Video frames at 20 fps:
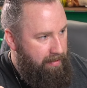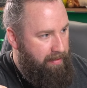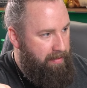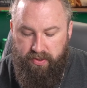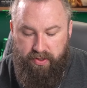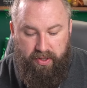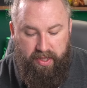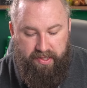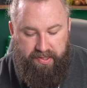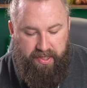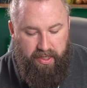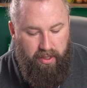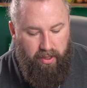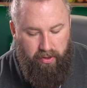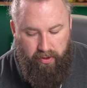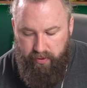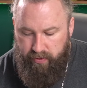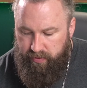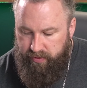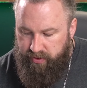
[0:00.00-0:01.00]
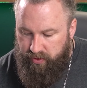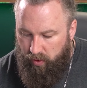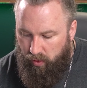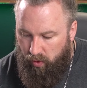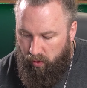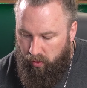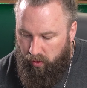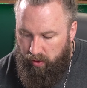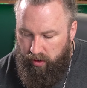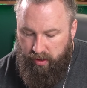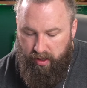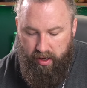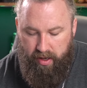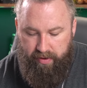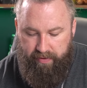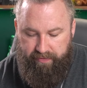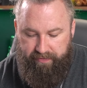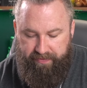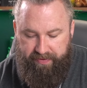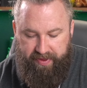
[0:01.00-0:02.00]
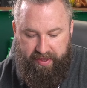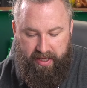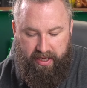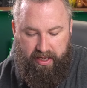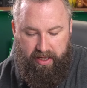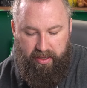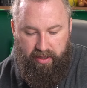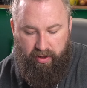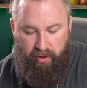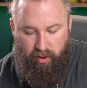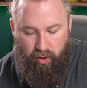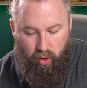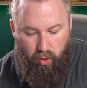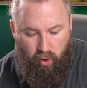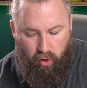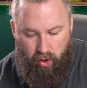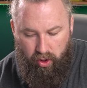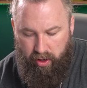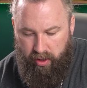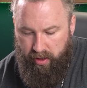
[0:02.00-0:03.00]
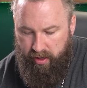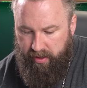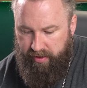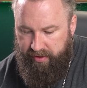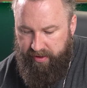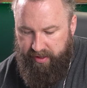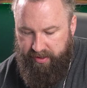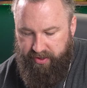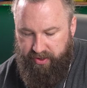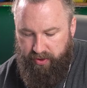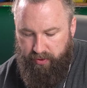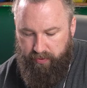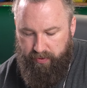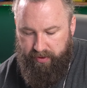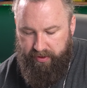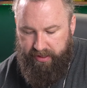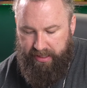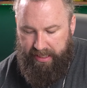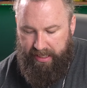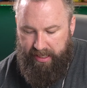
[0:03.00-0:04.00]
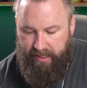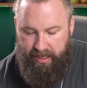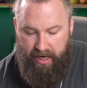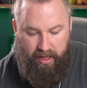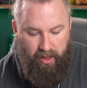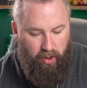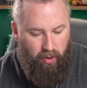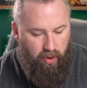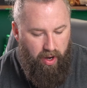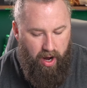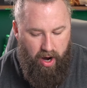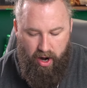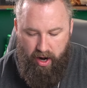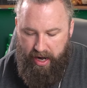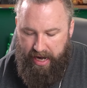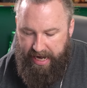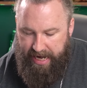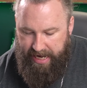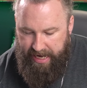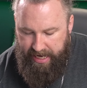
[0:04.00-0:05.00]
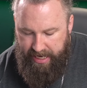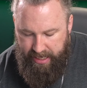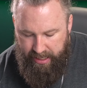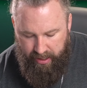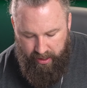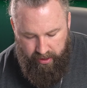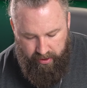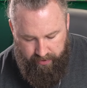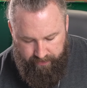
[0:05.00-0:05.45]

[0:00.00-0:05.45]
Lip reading: So this includes all of the lore that you will need, L-O-R-E,